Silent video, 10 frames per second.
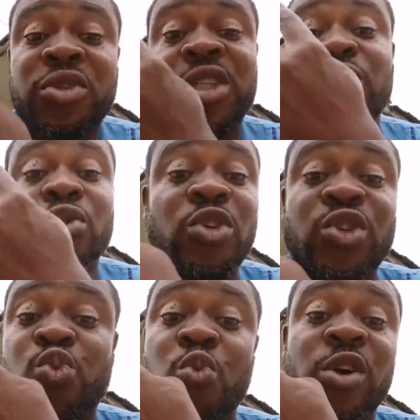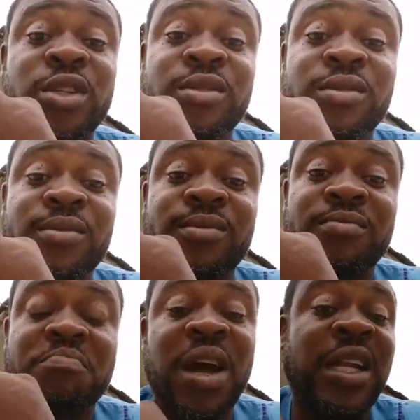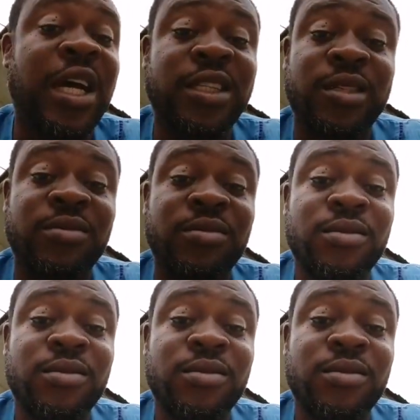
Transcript: mosquito, just one per night.